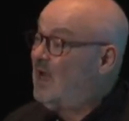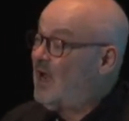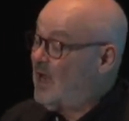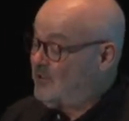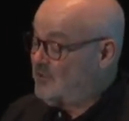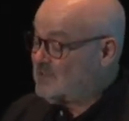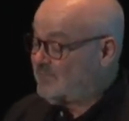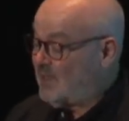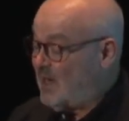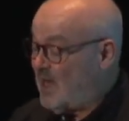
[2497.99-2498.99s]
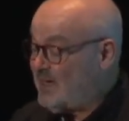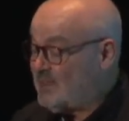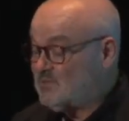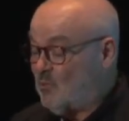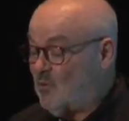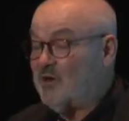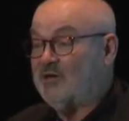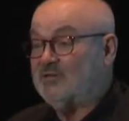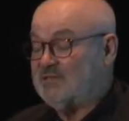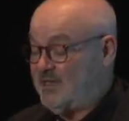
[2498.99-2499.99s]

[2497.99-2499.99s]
hundreds of Alliance warriors